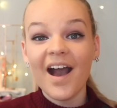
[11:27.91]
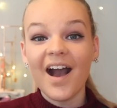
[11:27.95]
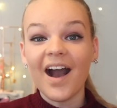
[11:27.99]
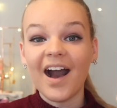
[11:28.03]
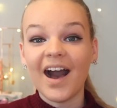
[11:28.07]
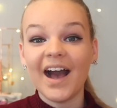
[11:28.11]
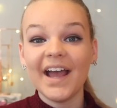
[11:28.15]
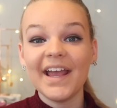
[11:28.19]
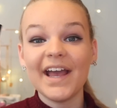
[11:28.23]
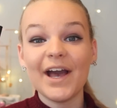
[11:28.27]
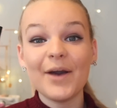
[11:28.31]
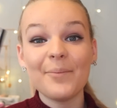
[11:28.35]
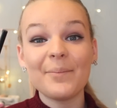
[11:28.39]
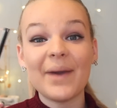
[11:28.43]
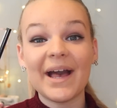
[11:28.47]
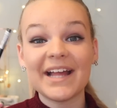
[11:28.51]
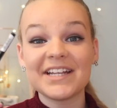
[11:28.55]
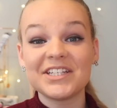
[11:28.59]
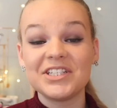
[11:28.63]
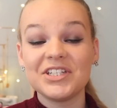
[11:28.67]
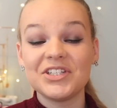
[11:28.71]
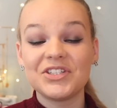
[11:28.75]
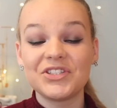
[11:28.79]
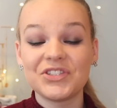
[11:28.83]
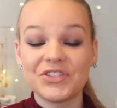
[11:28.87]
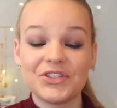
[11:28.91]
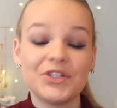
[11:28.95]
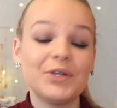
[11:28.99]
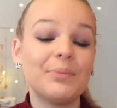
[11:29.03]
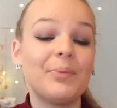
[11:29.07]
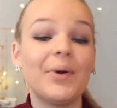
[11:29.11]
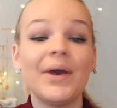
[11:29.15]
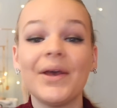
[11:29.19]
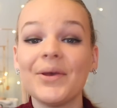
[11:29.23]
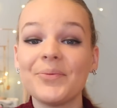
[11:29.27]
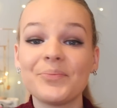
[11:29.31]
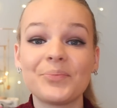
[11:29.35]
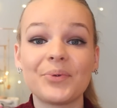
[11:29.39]
I am actually
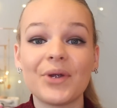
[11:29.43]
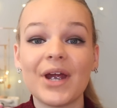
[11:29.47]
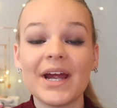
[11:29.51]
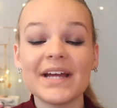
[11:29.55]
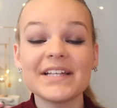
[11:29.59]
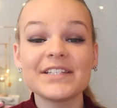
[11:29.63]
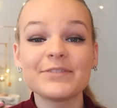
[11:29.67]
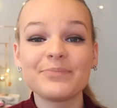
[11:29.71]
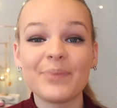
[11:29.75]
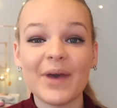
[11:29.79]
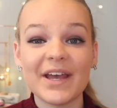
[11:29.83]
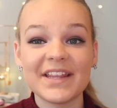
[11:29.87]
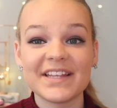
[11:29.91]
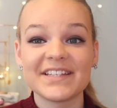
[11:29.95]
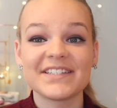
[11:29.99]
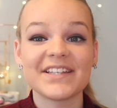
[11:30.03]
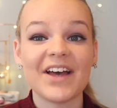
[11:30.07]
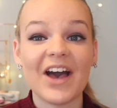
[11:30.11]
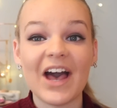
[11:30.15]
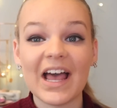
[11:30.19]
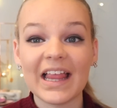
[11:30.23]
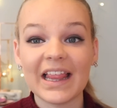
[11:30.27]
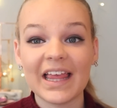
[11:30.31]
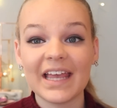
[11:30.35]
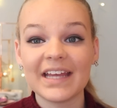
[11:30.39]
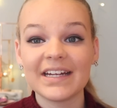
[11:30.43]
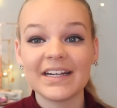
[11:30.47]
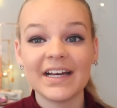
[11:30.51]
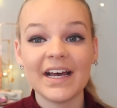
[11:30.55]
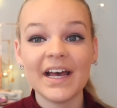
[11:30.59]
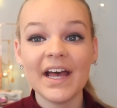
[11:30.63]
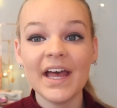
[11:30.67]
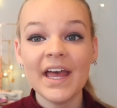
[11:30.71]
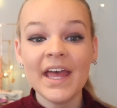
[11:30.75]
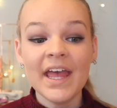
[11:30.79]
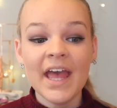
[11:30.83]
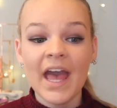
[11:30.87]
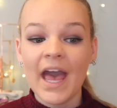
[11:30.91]
super impressed by this
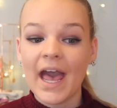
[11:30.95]
eyeliner,